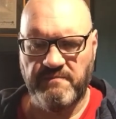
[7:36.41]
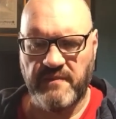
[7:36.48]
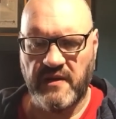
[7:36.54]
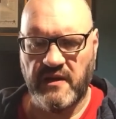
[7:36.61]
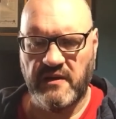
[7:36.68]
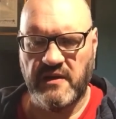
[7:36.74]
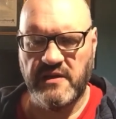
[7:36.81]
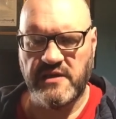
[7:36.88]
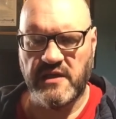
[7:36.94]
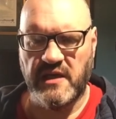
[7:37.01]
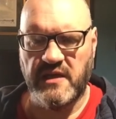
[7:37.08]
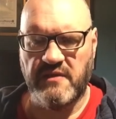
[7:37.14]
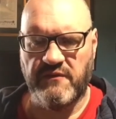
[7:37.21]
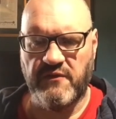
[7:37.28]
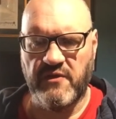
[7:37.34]
And he shall eat the
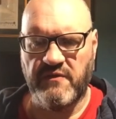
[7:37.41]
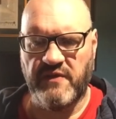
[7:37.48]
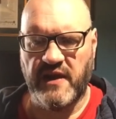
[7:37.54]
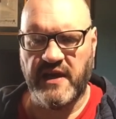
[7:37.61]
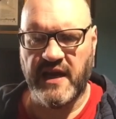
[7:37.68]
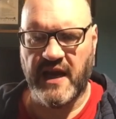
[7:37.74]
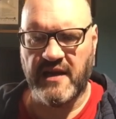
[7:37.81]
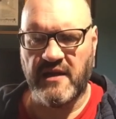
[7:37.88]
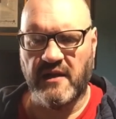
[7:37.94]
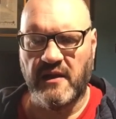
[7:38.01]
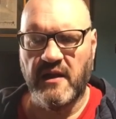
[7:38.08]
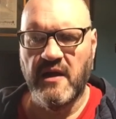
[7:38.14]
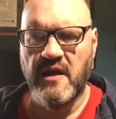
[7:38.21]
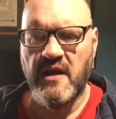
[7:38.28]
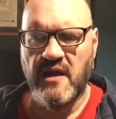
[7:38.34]
fruit of thy cattle,
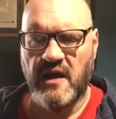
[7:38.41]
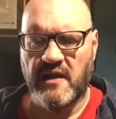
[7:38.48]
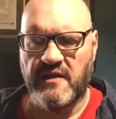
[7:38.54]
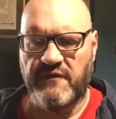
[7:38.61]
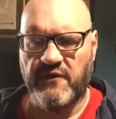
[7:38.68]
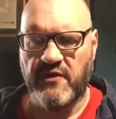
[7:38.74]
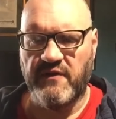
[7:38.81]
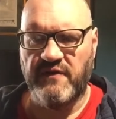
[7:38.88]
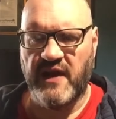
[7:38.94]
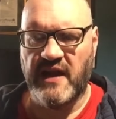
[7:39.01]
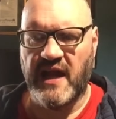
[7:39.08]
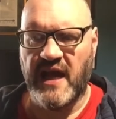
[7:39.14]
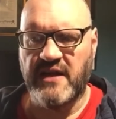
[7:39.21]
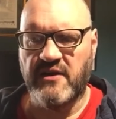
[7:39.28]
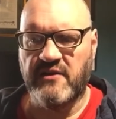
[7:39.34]
and the fruit of thy
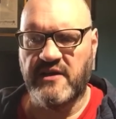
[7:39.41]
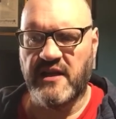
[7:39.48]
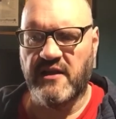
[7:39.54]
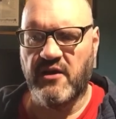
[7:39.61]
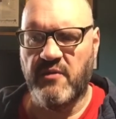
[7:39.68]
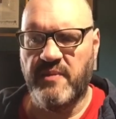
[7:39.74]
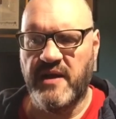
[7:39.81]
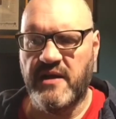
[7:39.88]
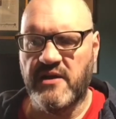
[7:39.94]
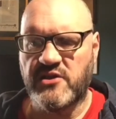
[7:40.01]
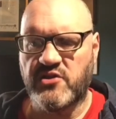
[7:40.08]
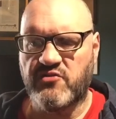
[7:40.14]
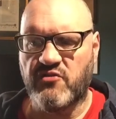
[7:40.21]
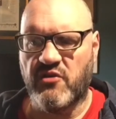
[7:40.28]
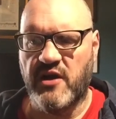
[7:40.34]
land, until they be
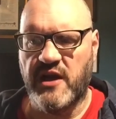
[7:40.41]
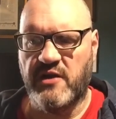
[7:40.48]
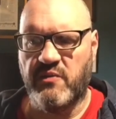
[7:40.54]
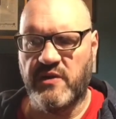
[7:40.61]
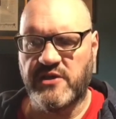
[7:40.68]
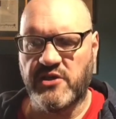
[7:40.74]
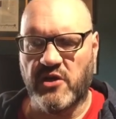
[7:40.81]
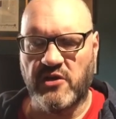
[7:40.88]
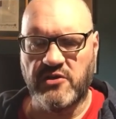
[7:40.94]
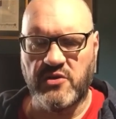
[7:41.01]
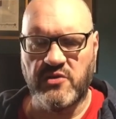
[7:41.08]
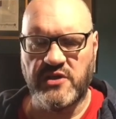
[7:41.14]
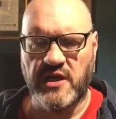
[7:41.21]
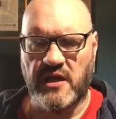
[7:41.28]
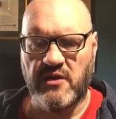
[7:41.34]
destroyed, which also
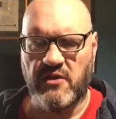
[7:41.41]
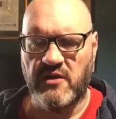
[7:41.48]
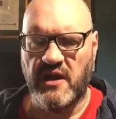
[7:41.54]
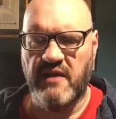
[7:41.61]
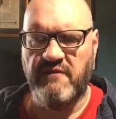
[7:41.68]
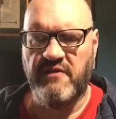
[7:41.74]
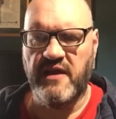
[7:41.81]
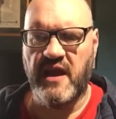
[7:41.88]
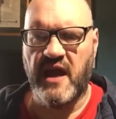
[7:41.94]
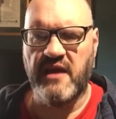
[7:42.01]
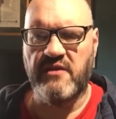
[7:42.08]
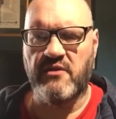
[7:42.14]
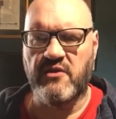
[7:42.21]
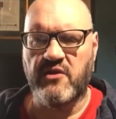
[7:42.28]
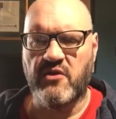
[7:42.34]
shall not leave thee
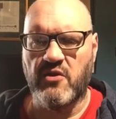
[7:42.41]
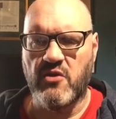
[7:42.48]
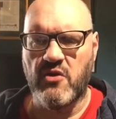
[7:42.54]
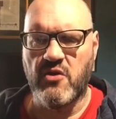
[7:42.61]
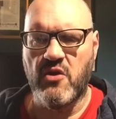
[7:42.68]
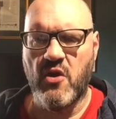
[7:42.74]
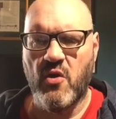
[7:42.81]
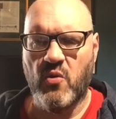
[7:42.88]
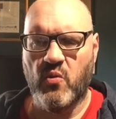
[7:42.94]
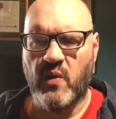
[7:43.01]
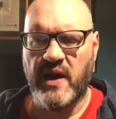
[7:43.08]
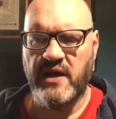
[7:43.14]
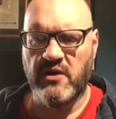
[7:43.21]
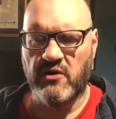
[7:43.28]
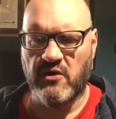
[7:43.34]
either corn, wine,
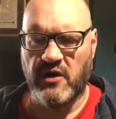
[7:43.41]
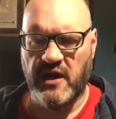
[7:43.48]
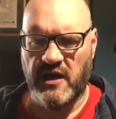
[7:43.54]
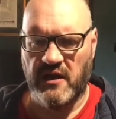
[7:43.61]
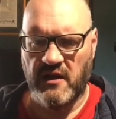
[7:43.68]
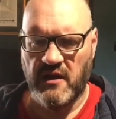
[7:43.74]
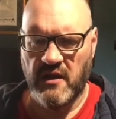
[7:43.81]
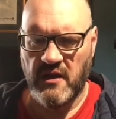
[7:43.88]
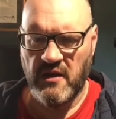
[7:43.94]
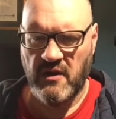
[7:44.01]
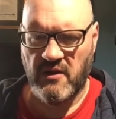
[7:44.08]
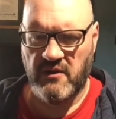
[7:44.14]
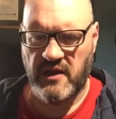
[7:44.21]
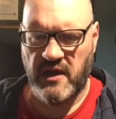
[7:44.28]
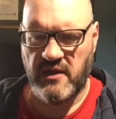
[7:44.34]
or oil, or
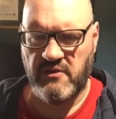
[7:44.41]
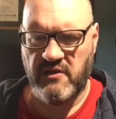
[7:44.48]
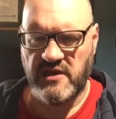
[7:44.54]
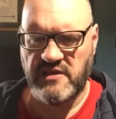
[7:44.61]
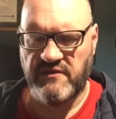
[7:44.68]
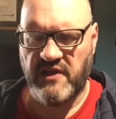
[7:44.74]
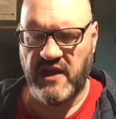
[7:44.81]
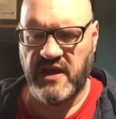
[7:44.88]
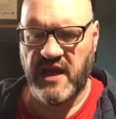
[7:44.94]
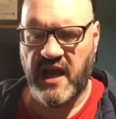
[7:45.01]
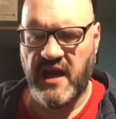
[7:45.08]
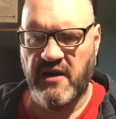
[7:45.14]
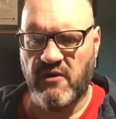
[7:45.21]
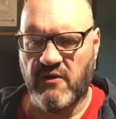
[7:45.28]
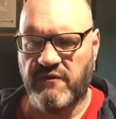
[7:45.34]
the increase of thy kine,
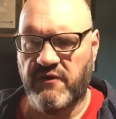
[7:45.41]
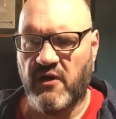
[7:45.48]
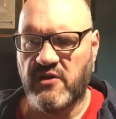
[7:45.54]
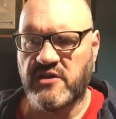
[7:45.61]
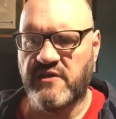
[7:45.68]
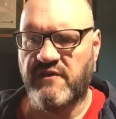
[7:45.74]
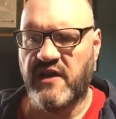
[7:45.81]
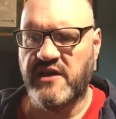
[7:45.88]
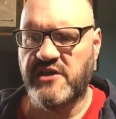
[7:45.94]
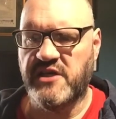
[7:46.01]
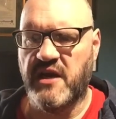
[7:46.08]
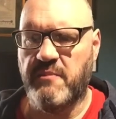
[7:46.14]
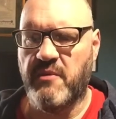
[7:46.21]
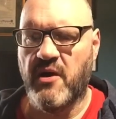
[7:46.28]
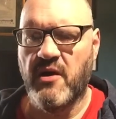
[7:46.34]
or flocks of thy
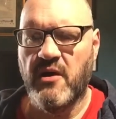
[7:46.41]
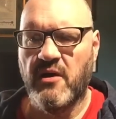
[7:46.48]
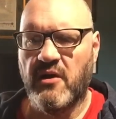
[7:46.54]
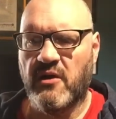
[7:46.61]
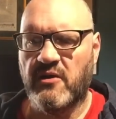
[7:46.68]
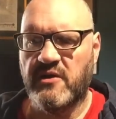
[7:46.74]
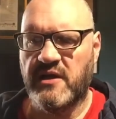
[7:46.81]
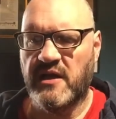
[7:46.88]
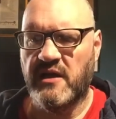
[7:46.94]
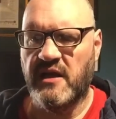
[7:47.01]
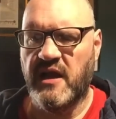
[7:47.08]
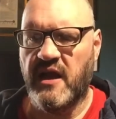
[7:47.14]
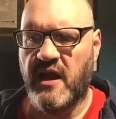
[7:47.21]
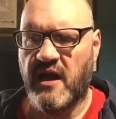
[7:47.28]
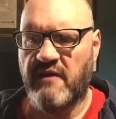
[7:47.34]
sheep, until he
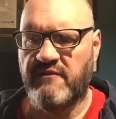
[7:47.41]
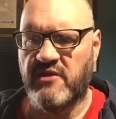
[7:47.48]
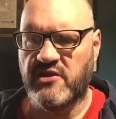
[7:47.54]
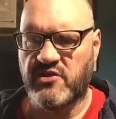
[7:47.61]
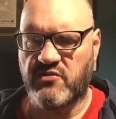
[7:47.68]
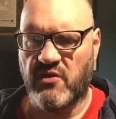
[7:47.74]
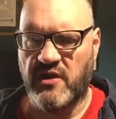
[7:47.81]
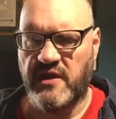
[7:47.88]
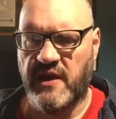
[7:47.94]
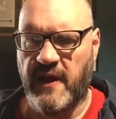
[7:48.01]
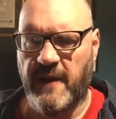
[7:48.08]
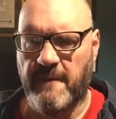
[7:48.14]
have destroyed thee.